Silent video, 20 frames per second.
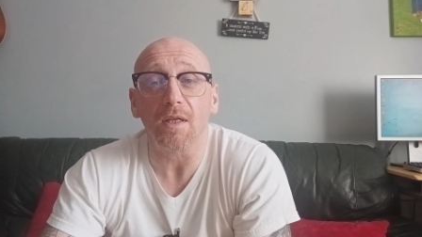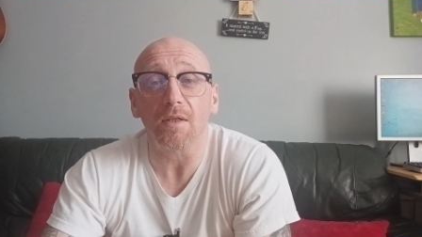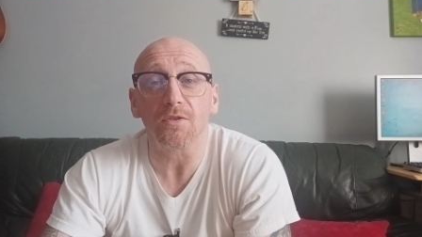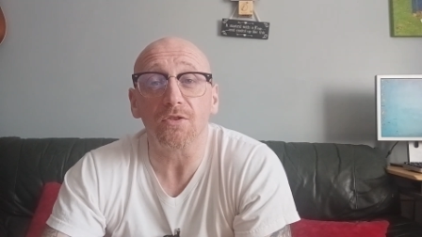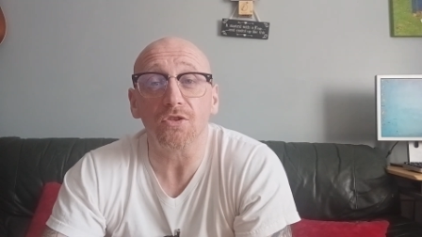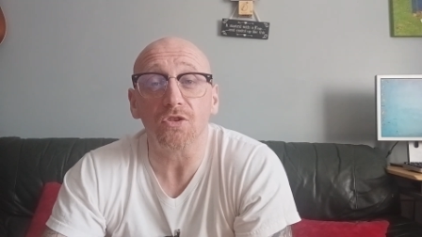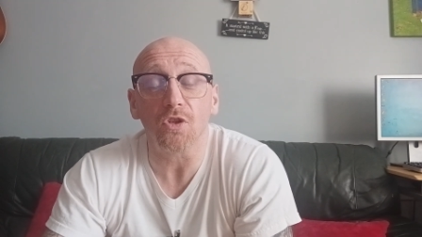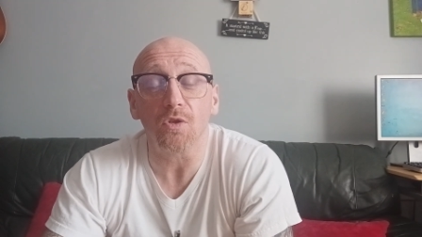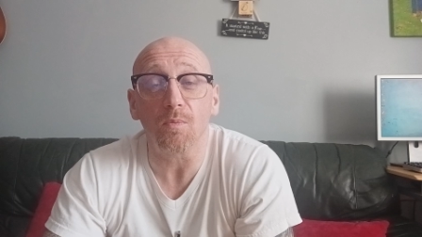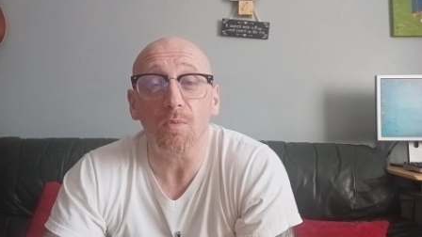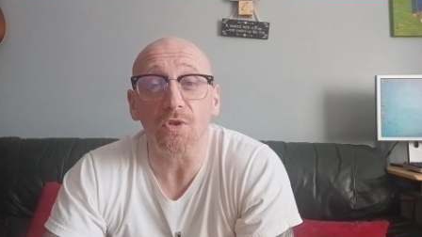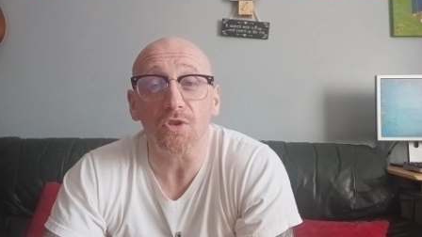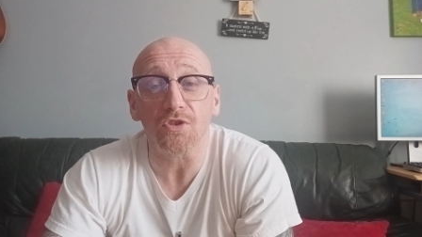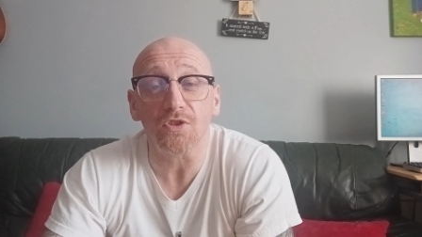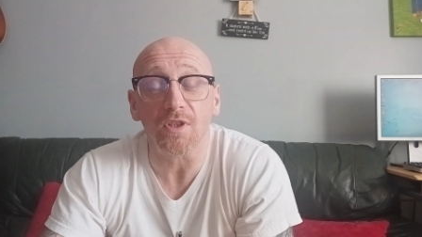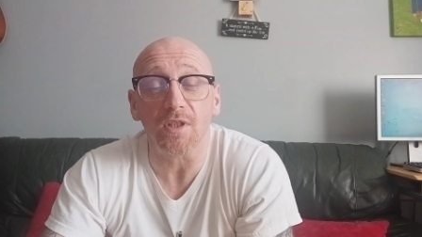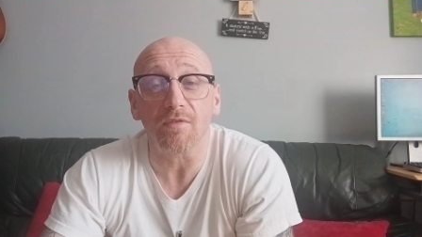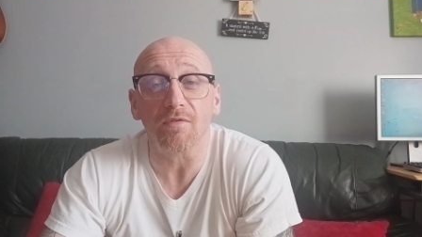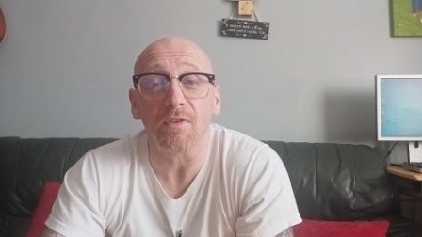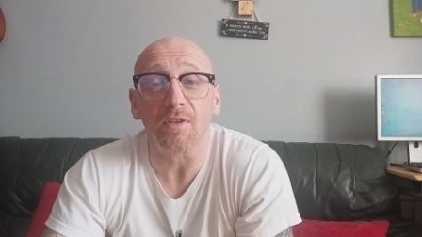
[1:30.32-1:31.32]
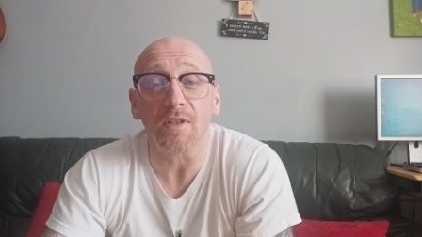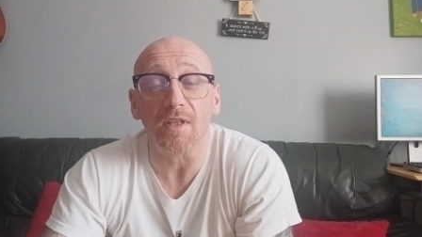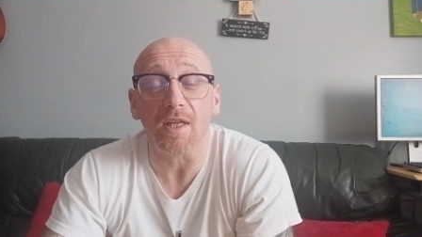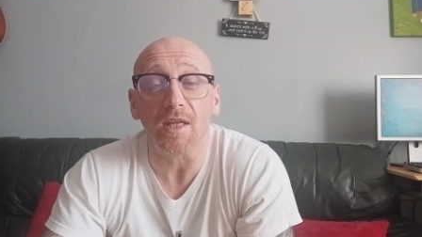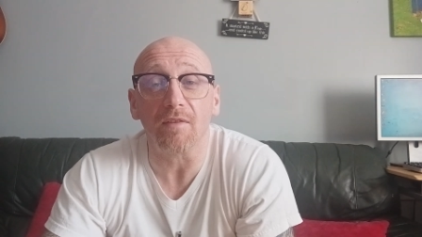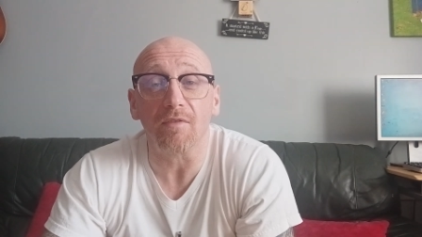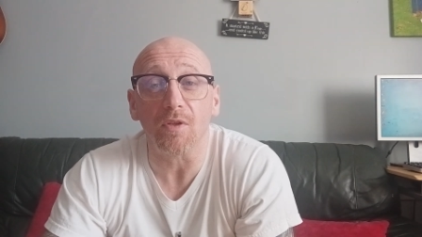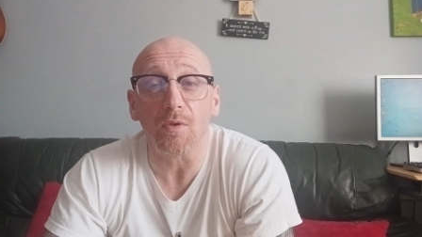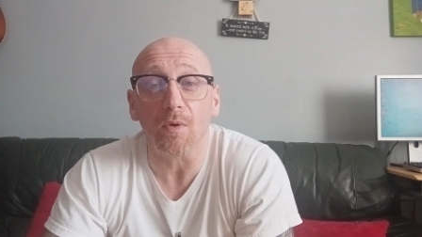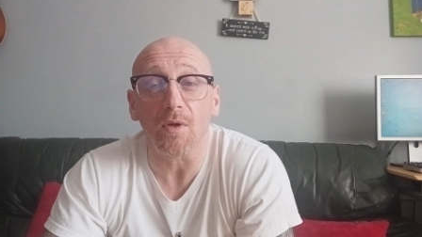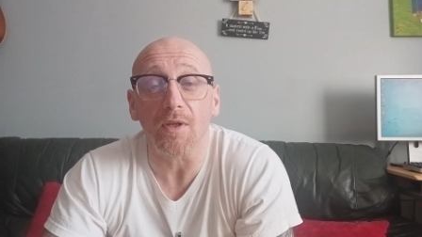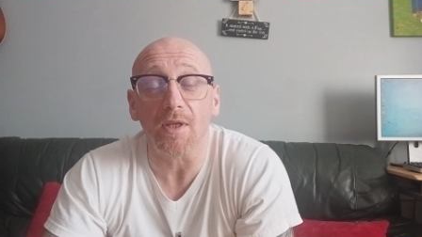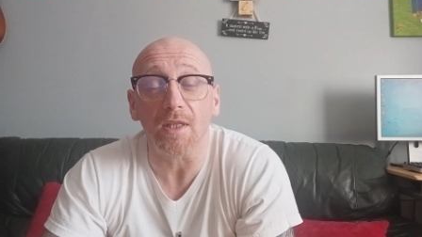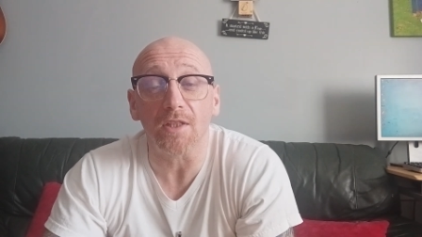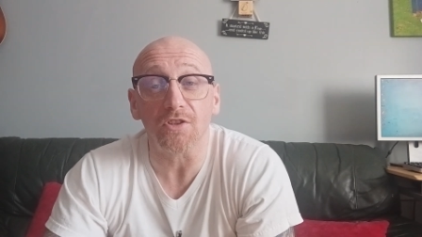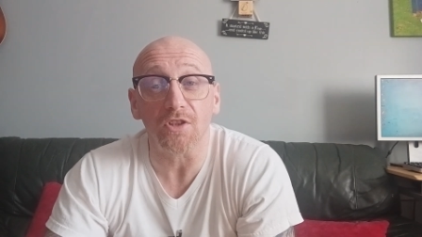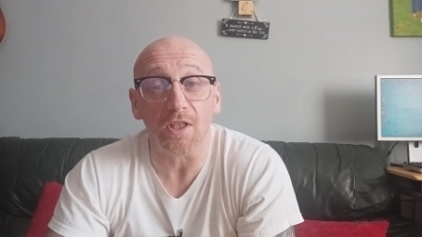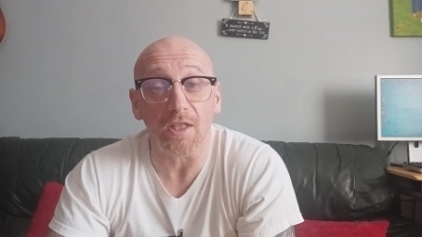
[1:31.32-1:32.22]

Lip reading: so much different to everyone else,